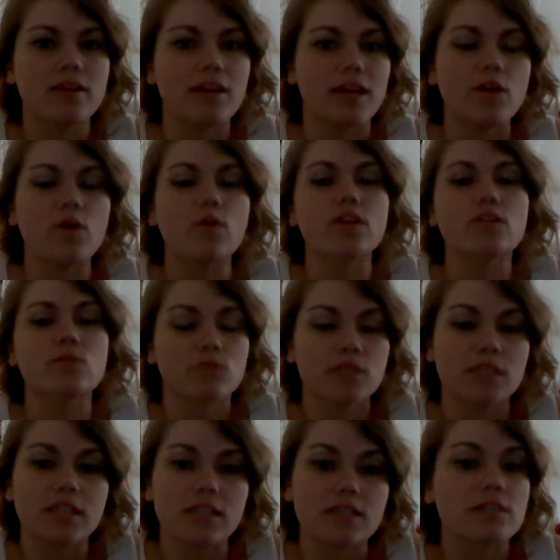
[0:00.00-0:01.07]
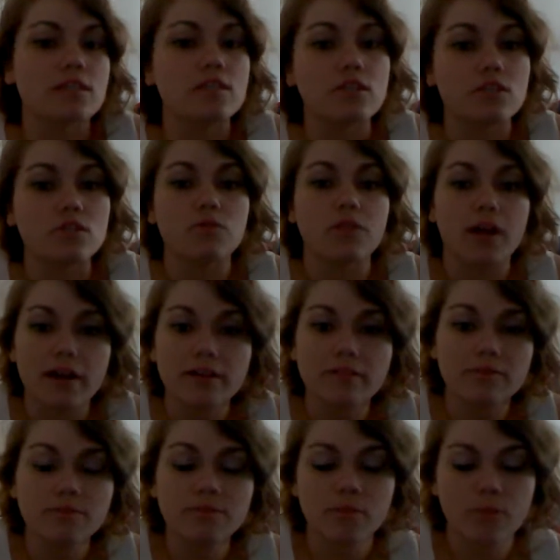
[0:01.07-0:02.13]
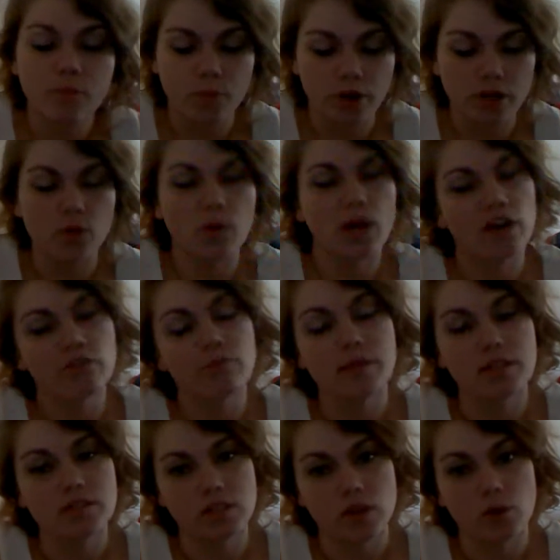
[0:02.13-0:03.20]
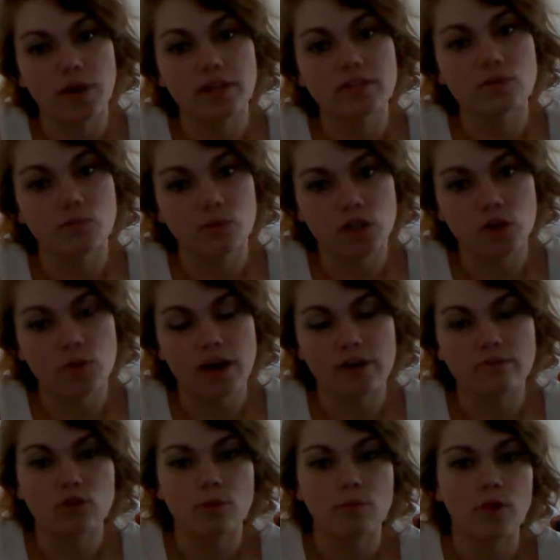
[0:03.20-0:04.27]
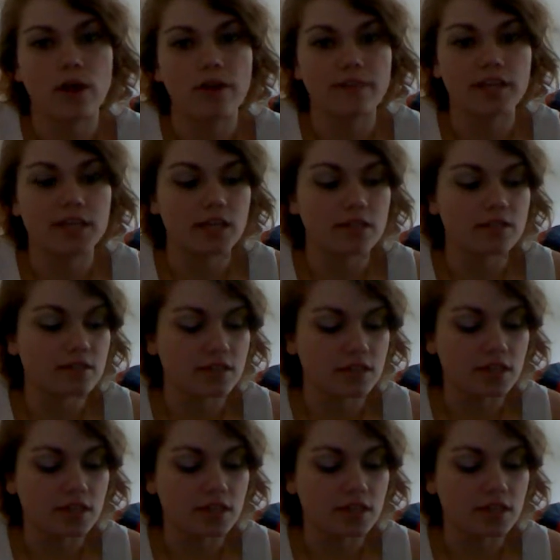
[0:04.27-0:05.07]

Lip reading: And I know that it's really easy to do that when you have PCOS and when you have trouble having kids.